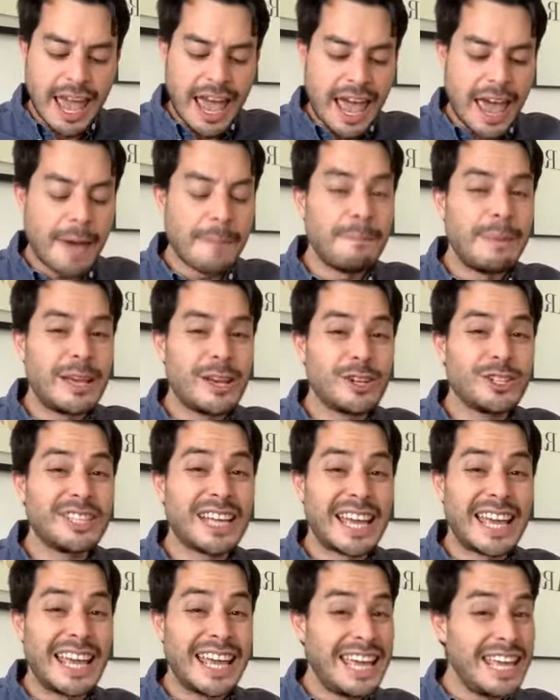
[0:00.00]
And because
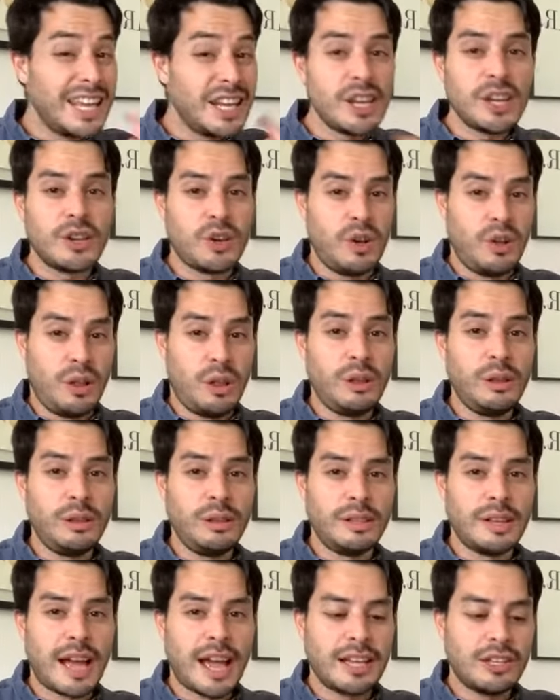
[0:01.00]
I eat it
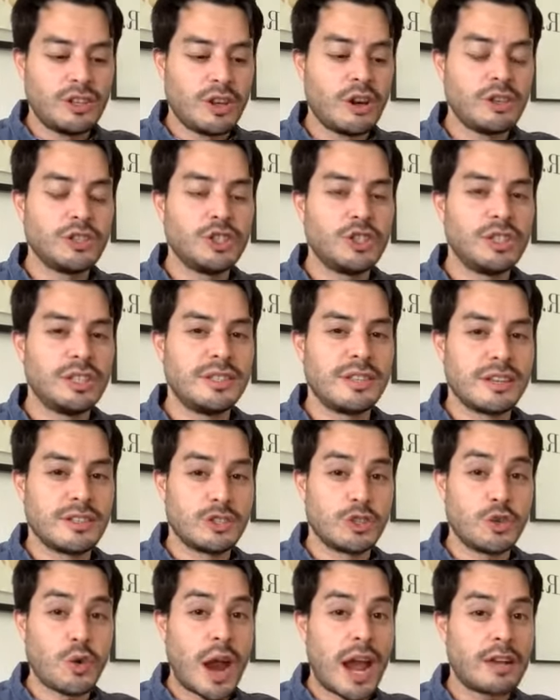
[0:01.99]
all, I don't just
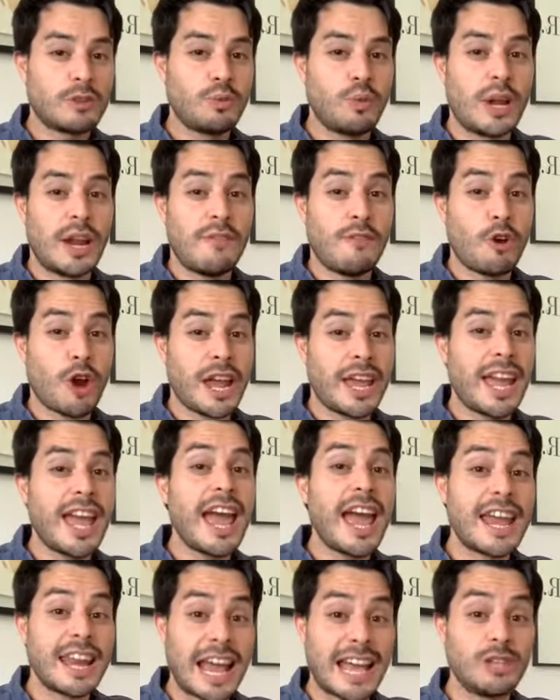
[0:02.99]
extract whatever I
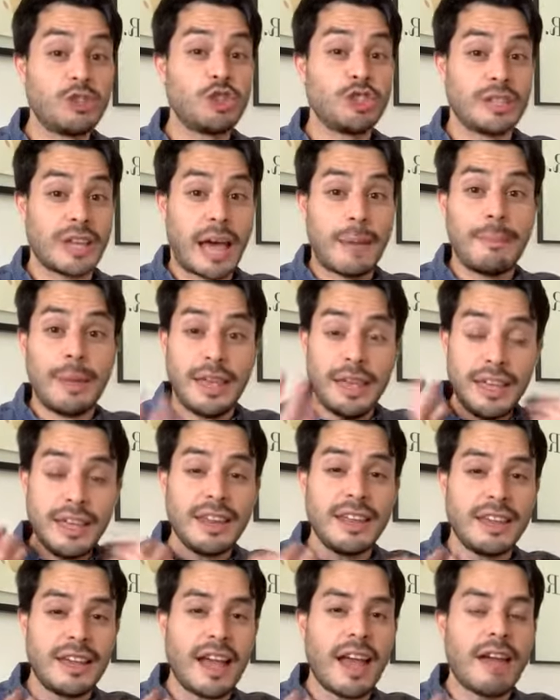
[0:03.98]
can, I'm
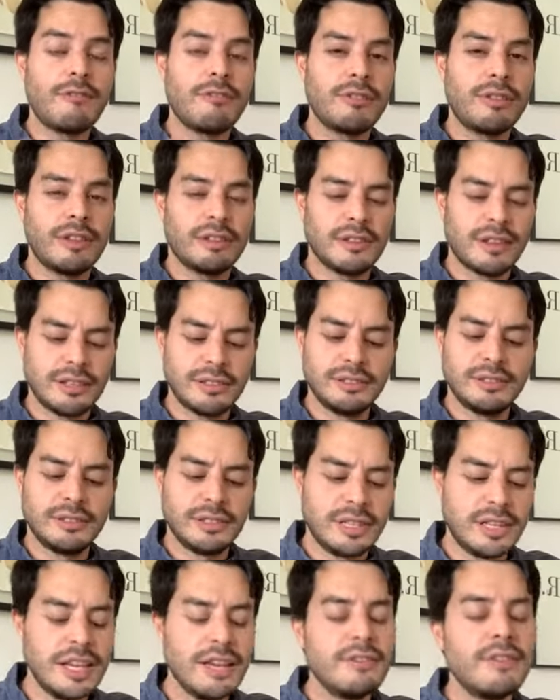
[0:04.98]
eating everything that is in
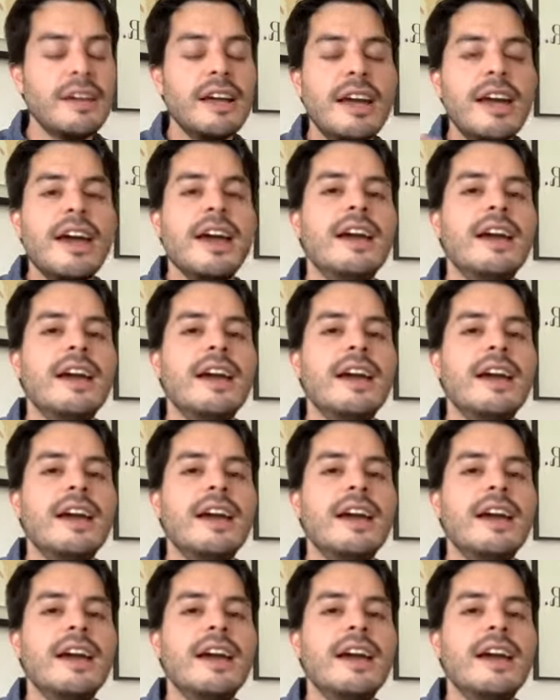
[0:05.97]
the leaf,